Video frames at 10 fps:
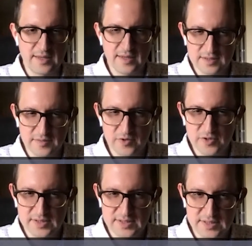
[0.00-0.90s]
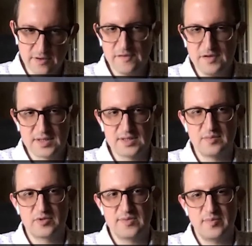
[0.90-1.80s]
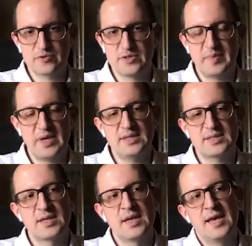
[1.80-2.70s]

the customer service, customer support space.